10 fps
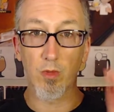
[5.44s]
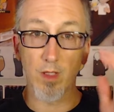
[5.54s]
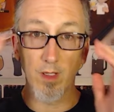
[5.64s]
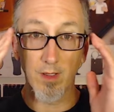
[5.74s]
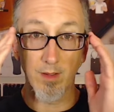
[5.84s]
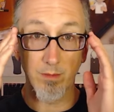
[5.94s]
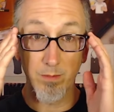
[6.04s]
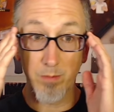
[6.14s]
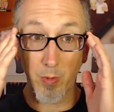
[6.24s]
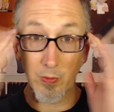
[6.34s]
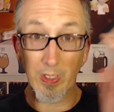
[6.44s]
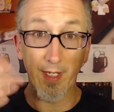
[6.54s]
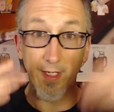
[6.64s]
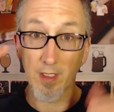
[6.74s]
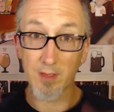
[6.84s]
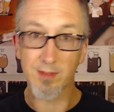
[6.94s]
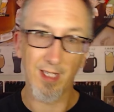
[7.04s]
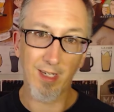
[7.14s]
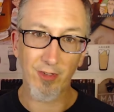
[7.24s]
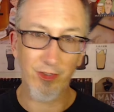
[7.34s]
uh, bodega
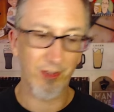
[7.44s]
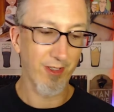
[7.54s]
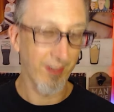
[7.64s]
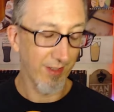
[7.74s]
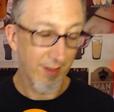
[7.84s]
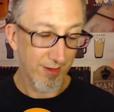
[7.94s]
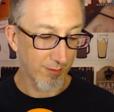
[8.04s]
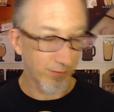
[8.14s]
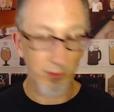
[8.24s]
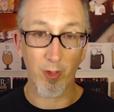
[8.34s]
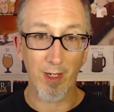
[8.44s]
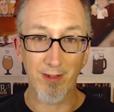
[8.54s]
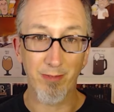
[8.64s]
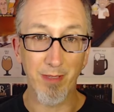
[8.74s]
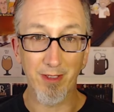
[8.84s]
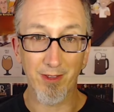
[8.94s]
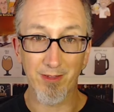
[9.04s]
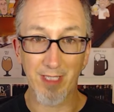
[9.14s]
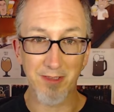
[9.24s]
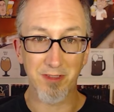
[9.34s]
slash craft beer
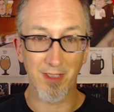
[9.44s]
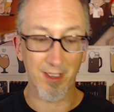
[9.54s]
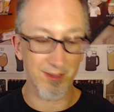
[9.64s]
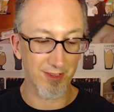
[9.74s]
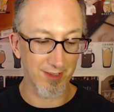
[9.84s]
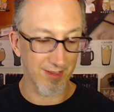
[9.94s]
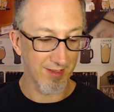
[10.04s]
destination